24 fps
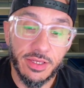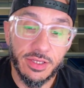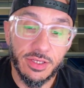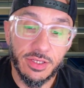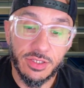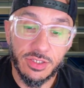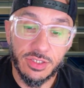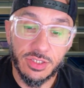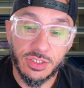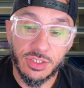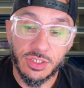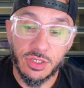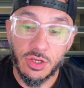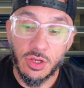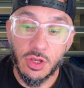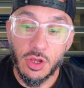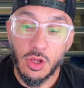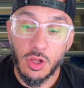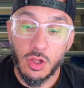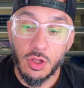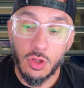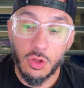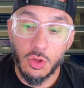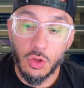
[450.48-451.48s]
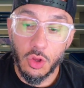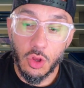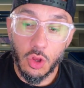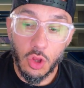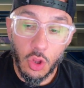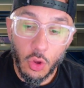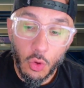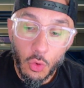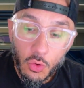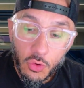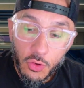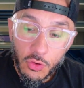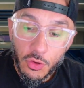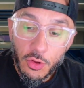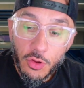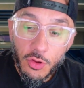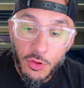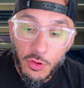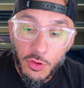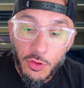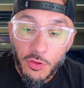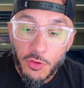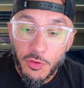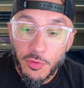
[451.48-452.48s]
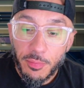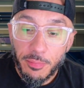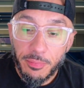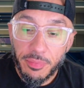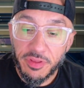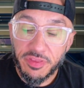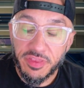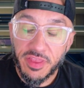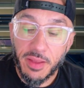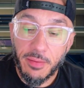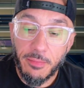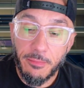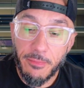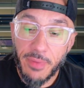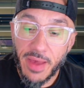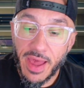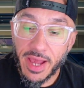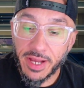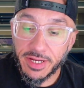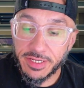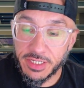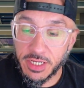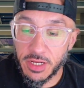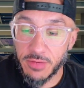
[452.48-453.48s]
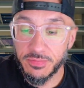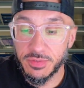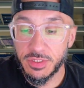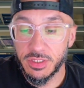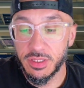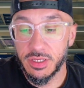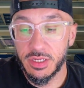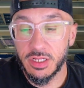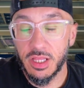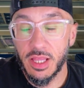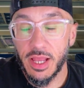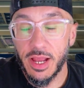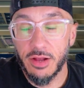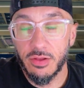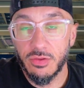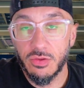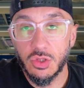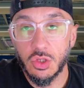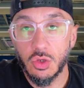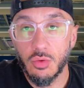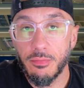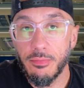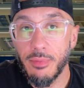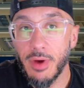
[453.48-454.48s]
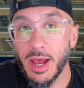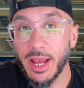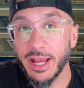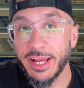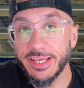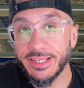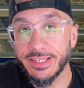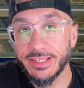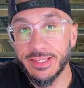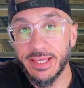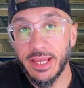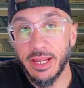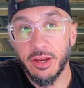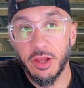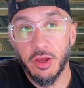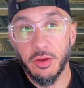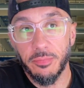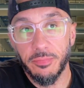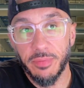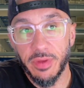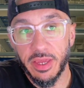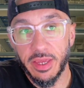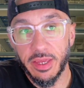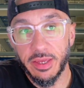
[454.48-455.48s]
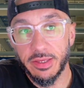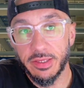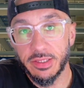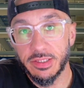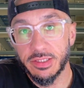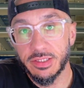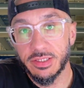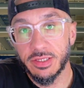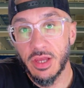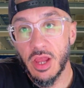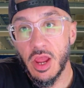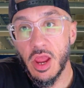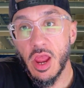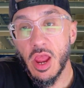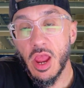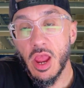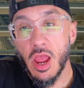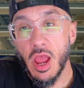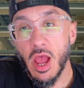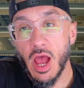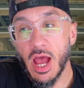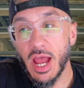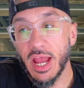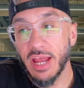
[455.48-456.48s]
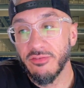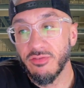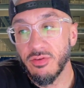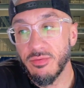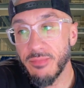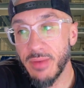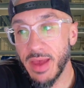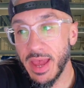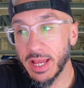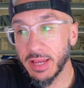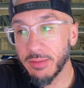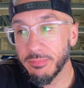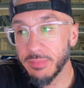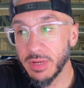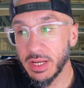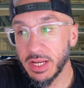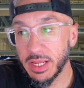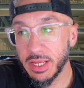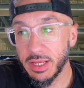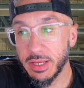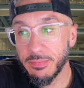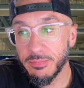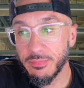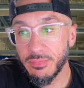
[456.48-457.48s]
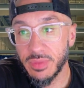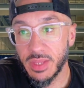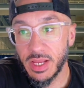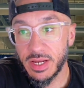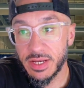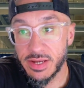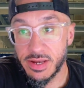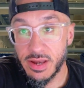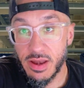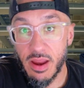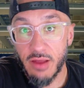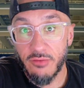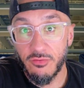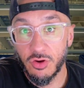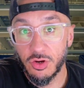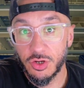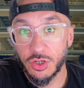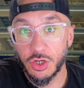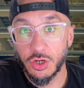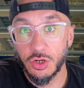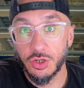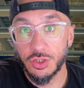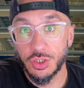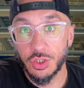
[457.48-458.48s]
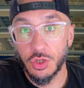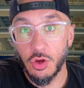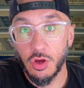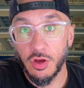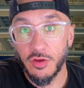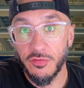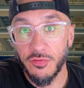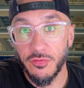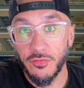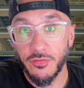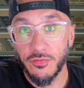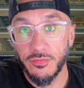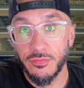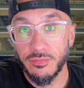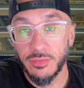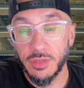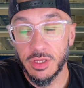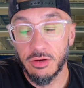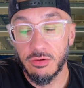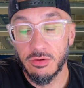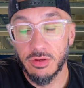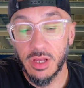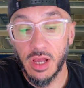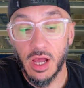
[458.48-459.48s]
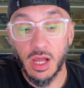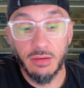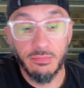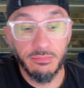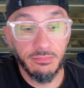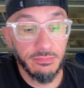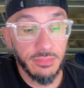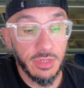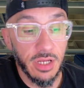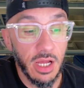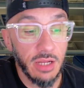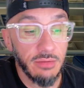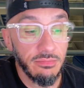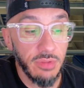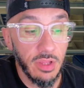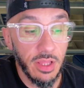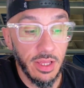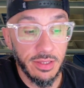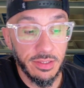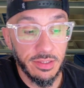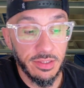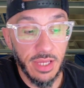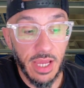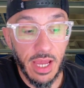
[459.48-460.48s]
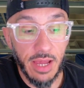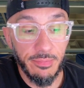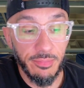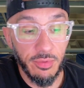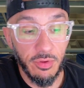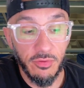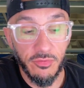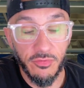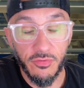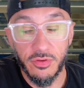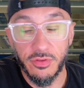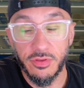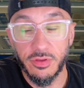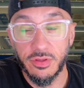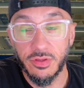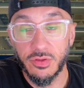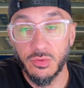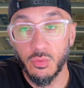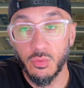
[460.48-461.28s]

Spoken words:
is local, but then backed up to the cloud. So my setup is I have a Mac Mini that never turns off. God bless Apple for this.